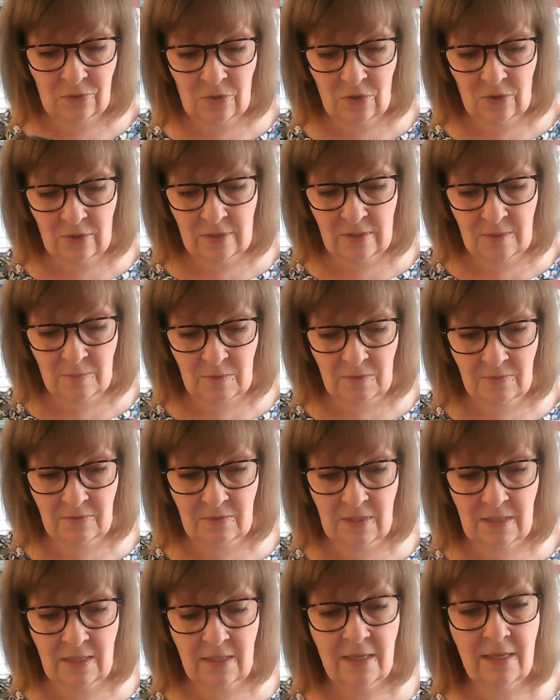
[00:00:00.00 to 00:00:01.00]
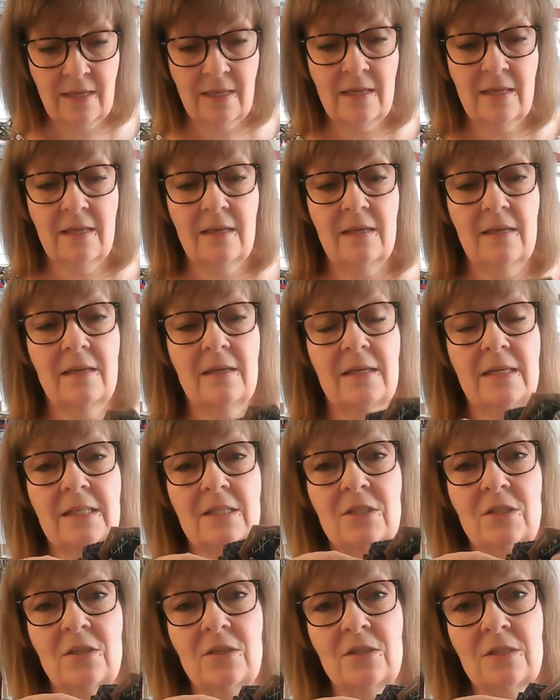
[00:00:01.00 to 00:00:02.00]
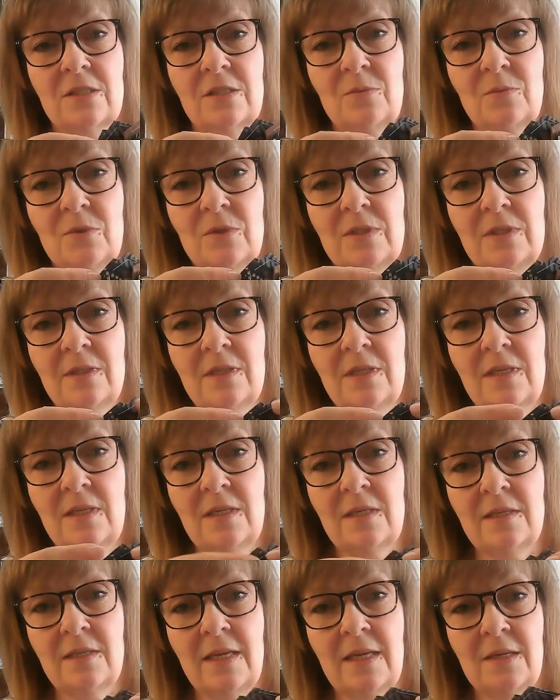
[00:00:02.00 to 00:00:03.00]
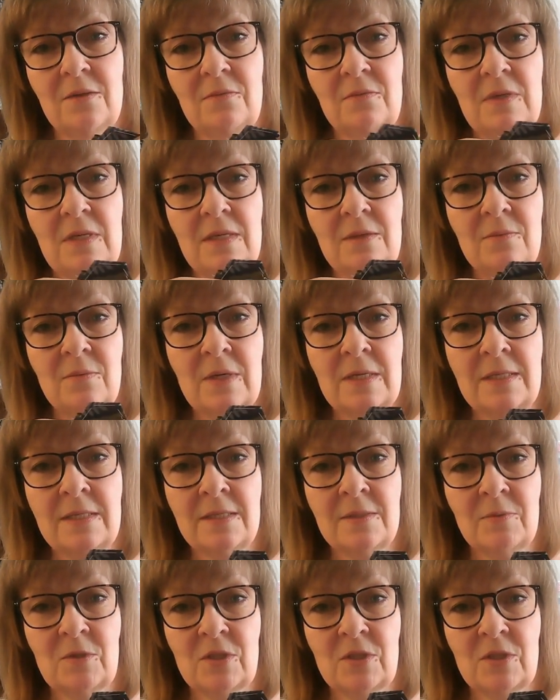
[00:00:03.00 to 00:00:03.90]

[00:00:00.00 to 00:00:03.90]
got some of the enchanted with the navy ones,